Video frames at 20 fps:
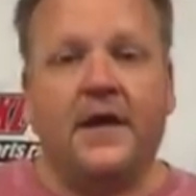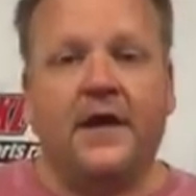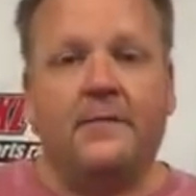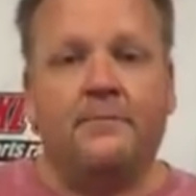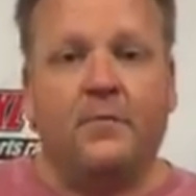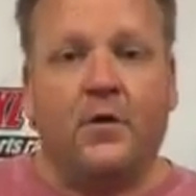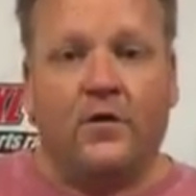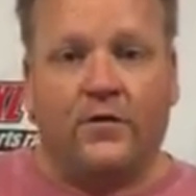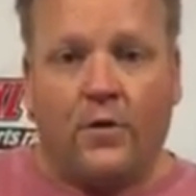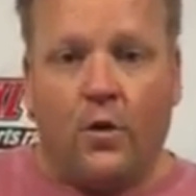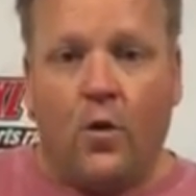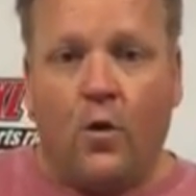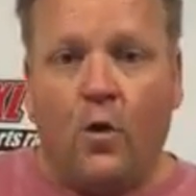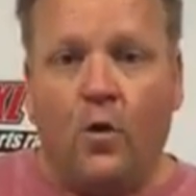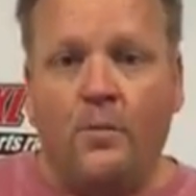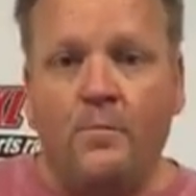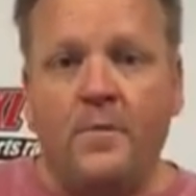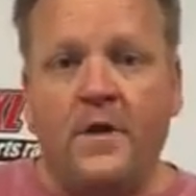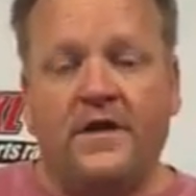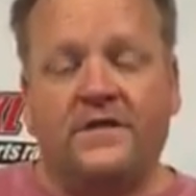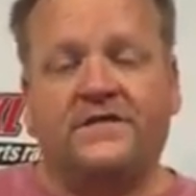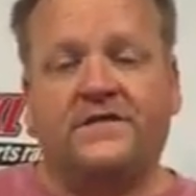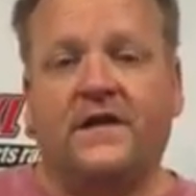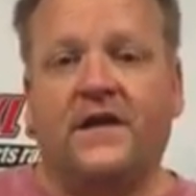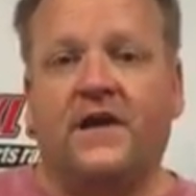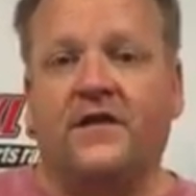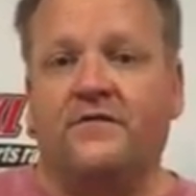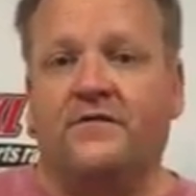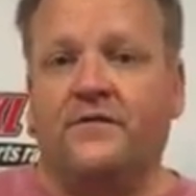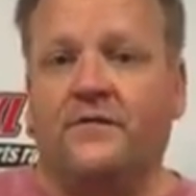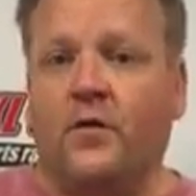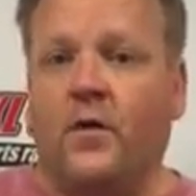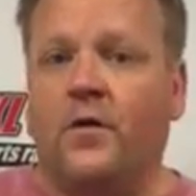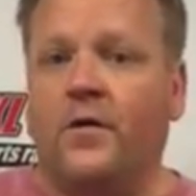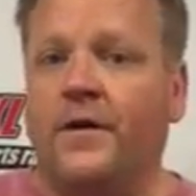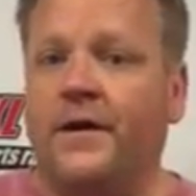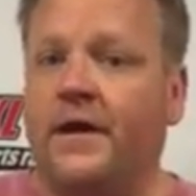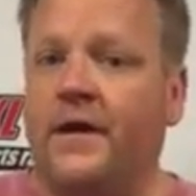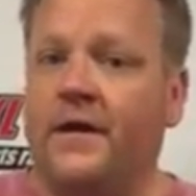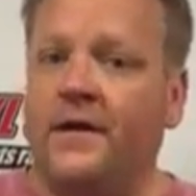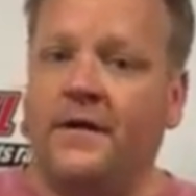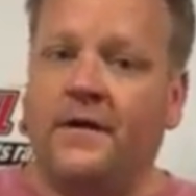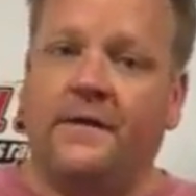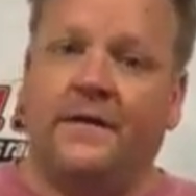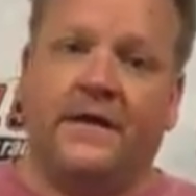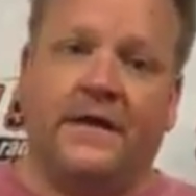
and both Ole Miss and Florida.